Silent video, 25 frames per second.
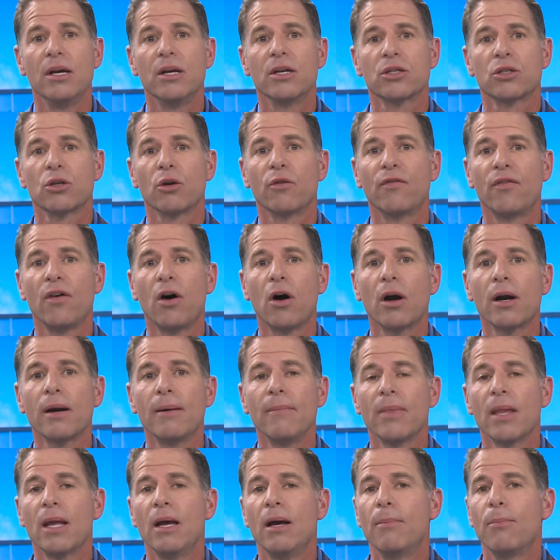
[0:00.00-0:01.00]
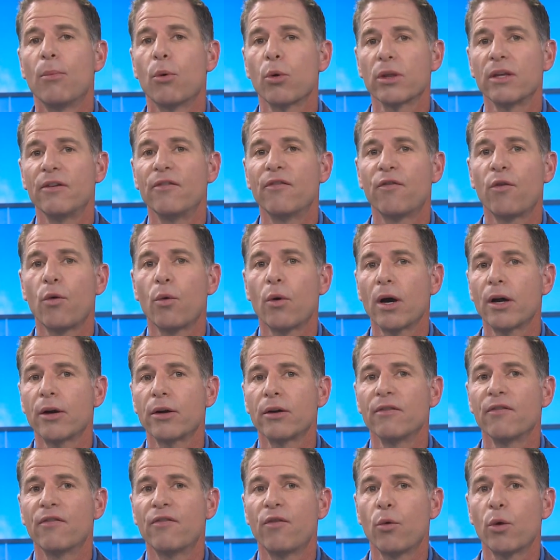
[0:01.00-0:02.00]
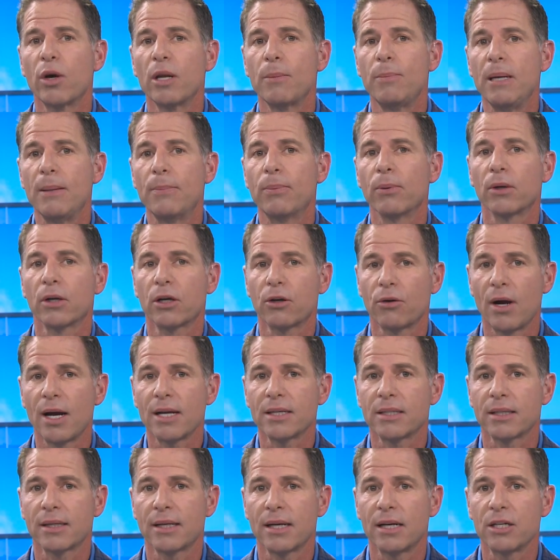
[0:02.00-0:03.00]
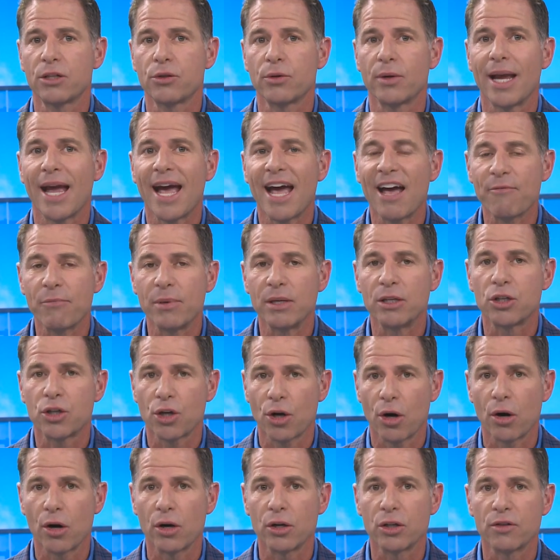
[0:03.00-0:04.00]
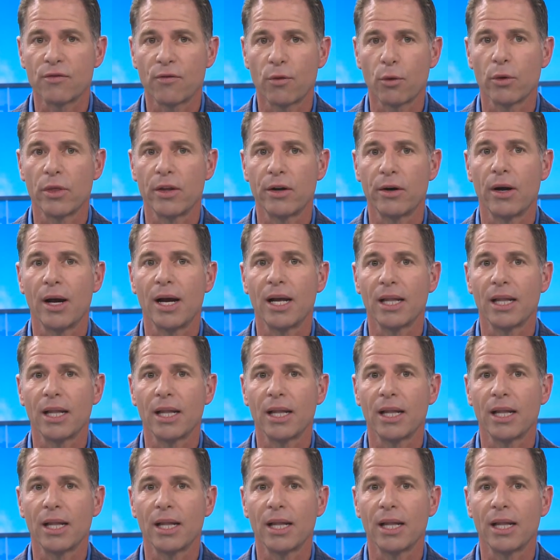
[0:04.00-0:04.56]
So far, more than 440 people across the country have been charged for their